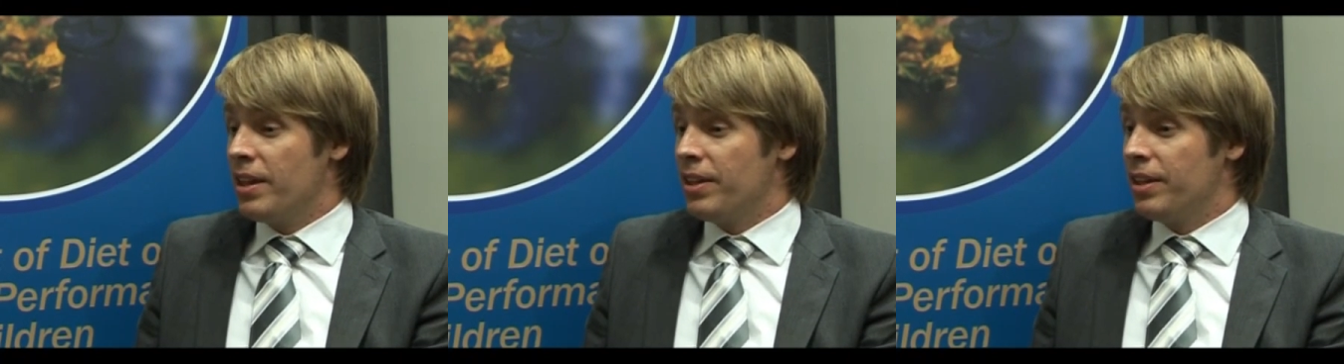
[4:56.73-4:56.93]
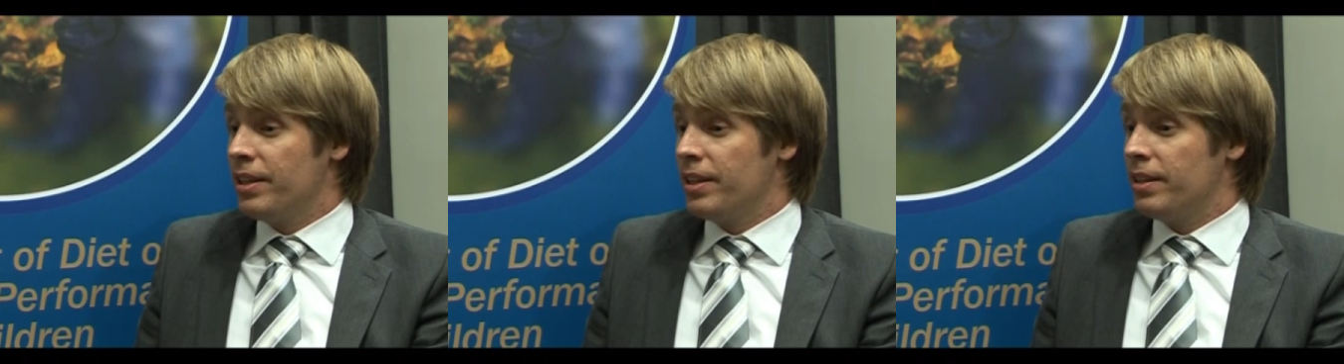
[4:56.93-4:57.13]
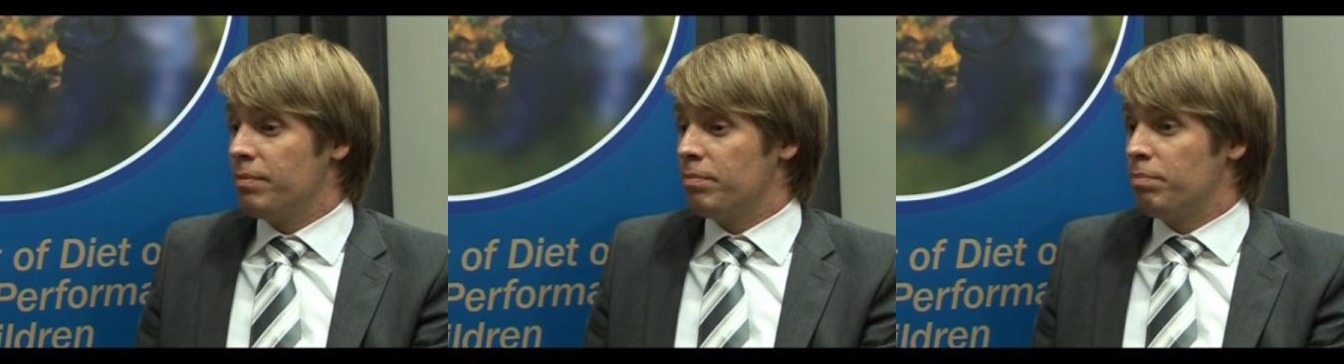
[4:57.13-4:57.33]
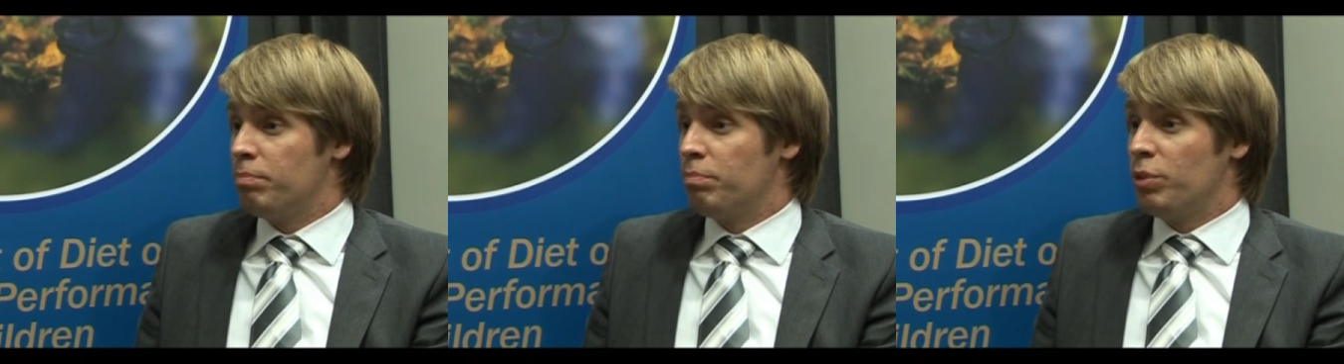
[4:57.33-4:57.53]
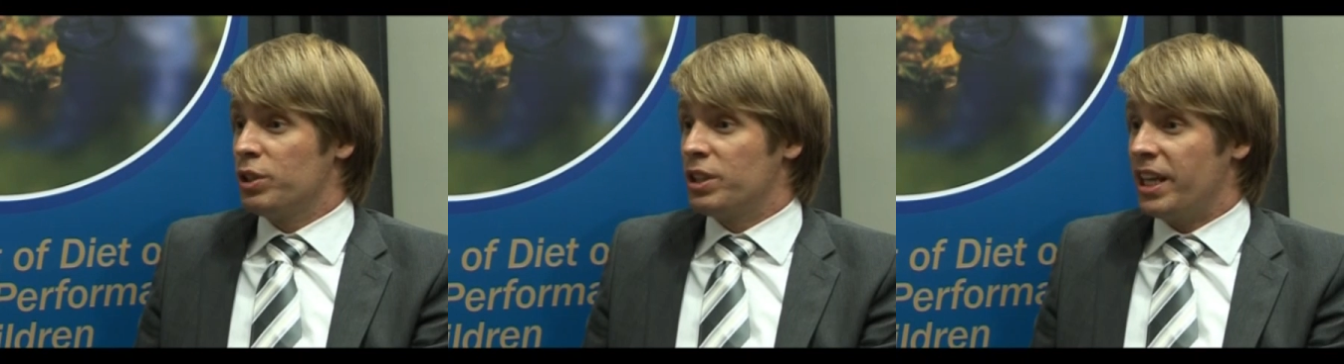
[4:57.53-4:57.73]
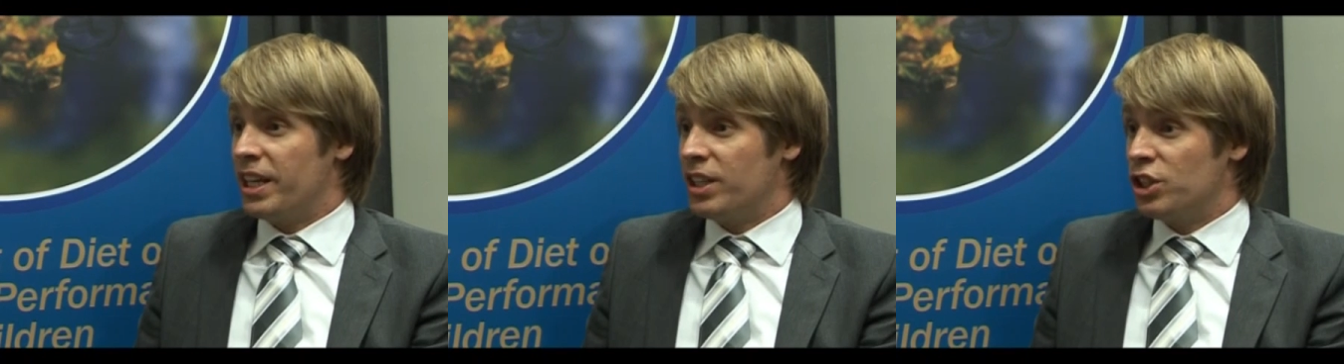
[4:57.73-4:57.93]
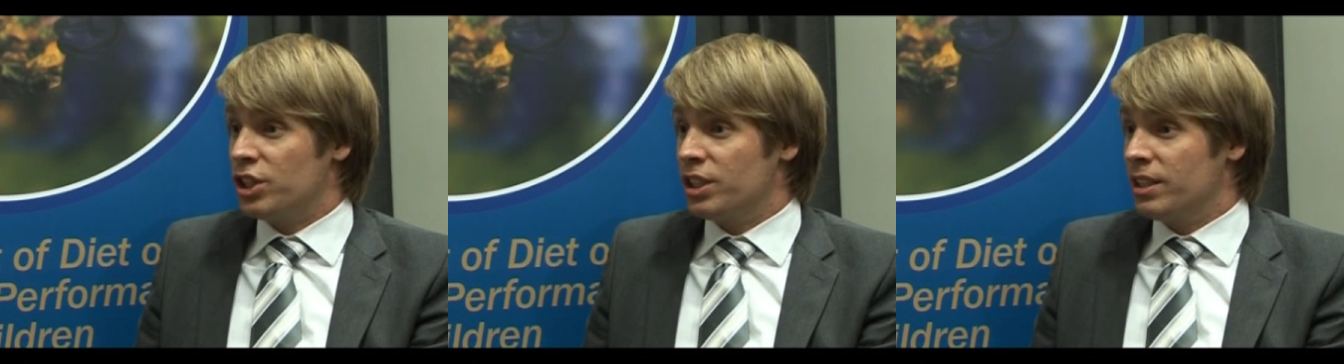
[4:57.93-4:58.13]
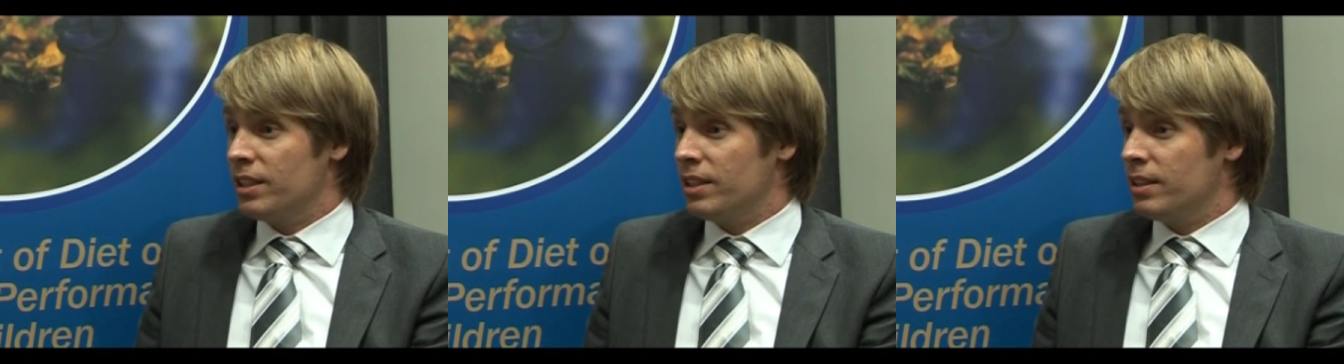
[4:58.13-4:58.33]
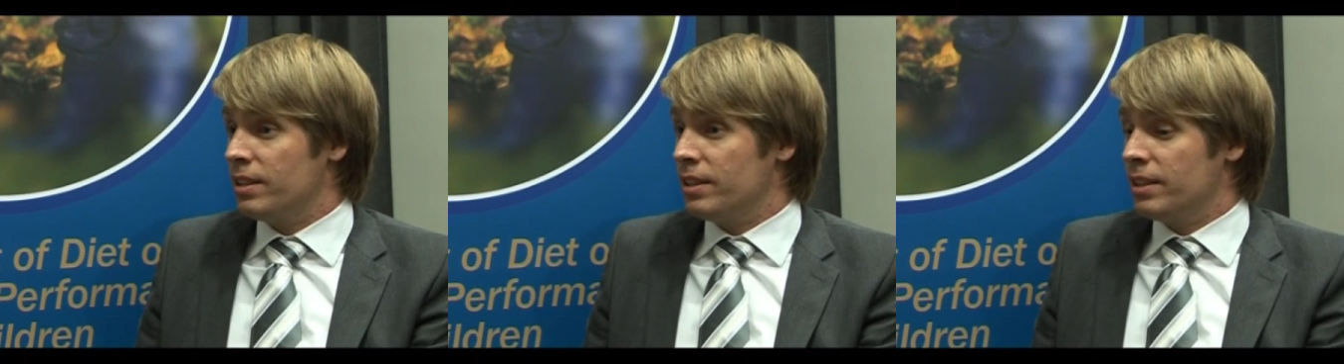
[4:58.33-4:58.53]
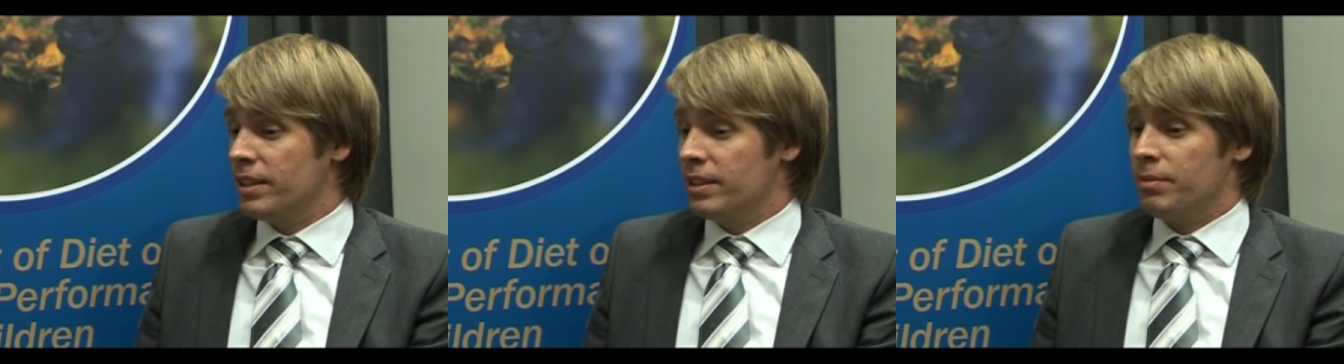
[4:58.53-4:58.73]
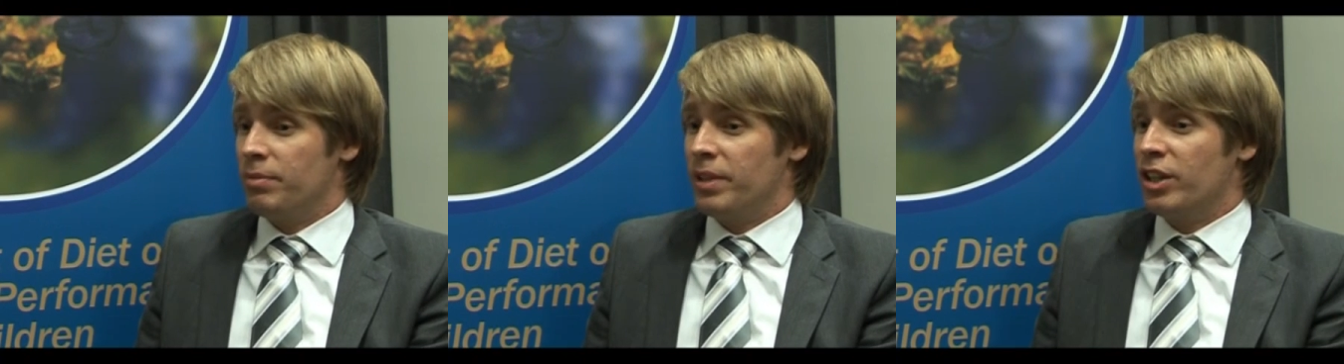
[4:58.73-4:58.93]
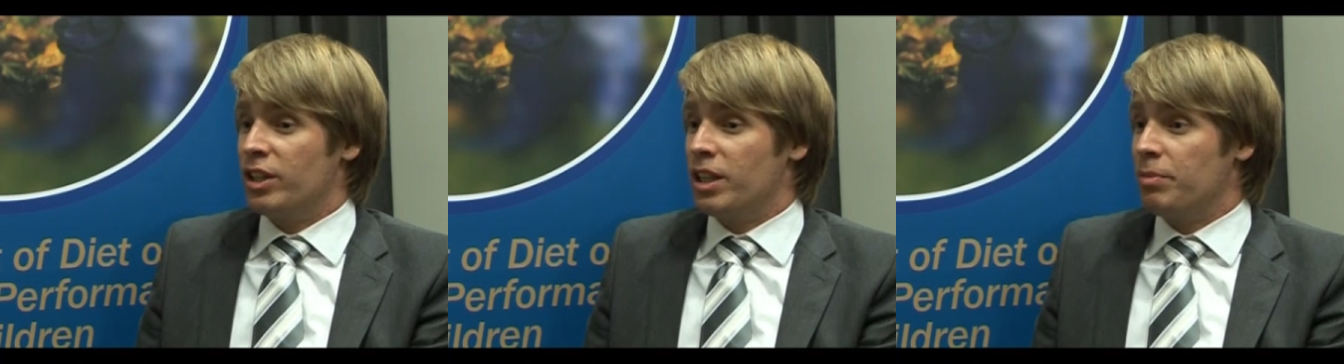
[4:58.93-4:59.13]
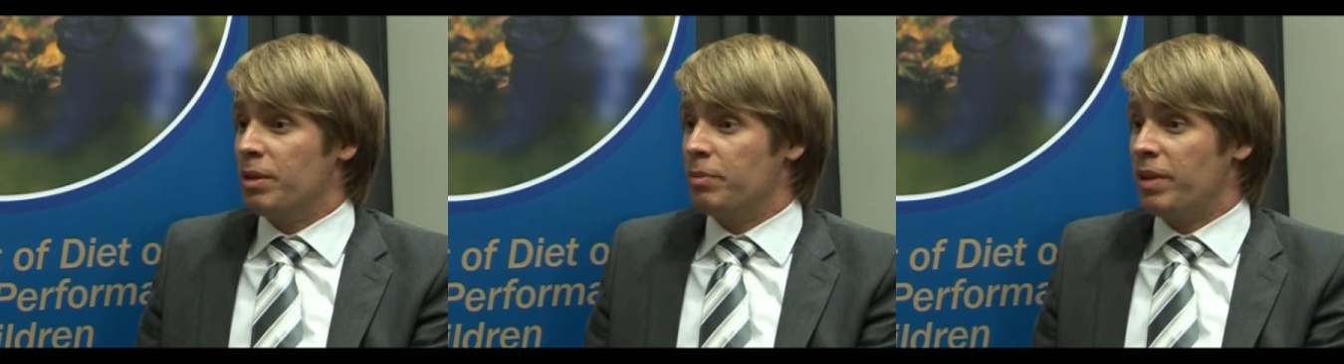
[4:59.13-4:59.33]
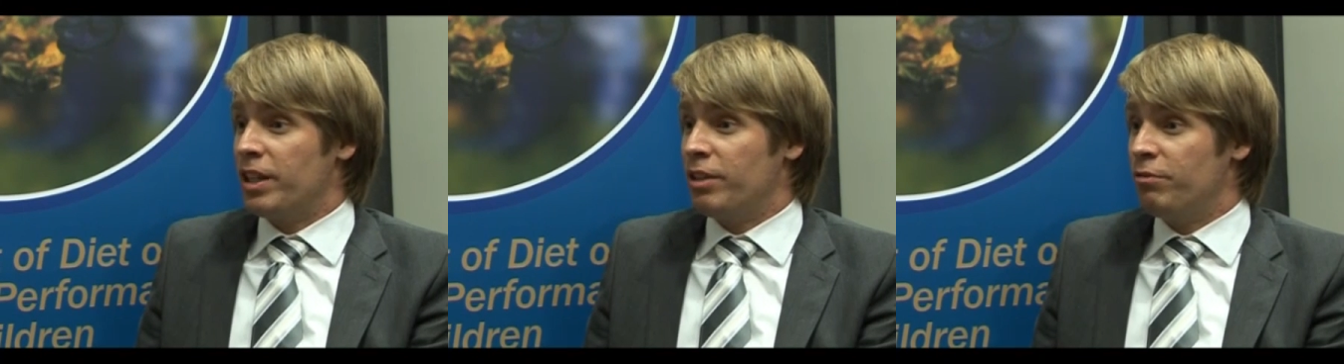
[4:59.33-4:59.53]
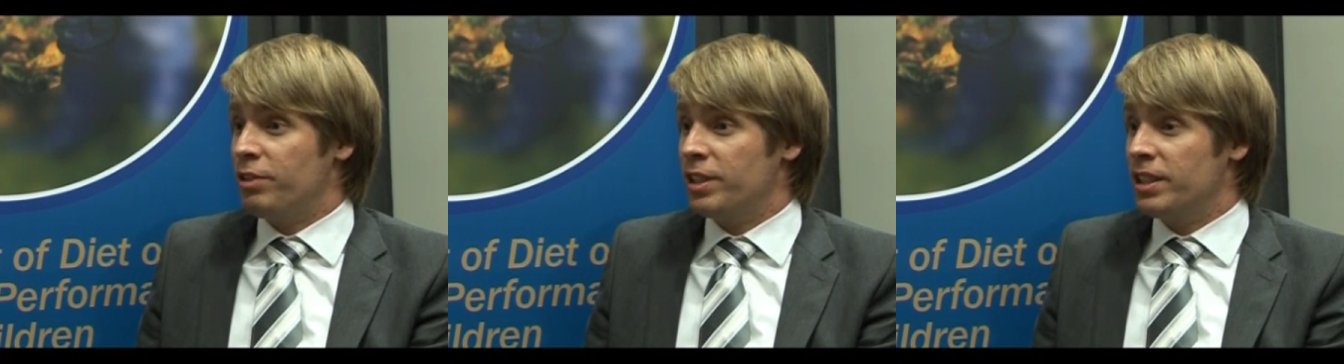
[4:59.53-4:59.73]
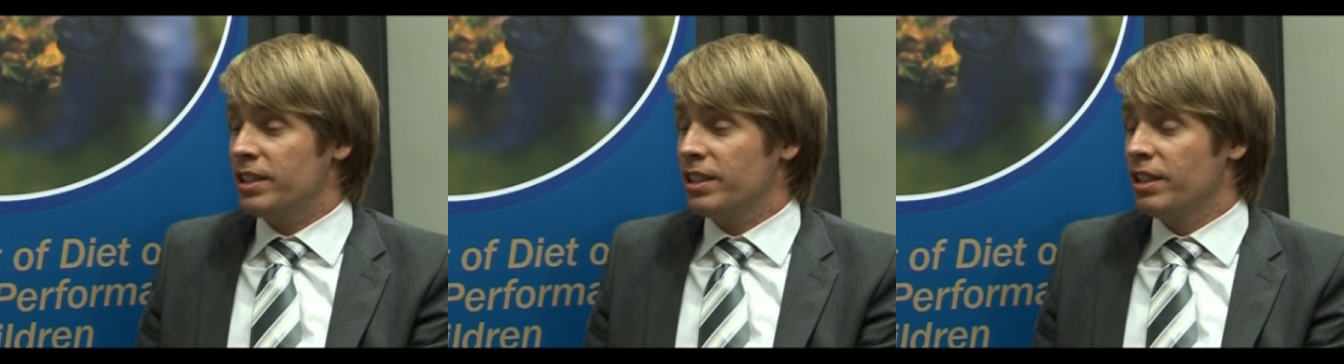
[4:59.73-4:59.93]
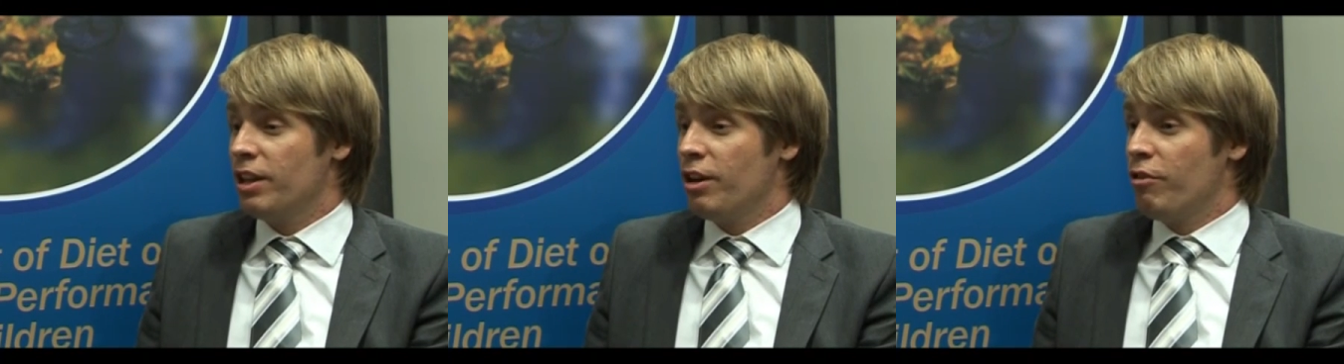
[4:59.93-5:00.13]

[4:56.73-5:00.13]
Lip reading: the potential economic benefit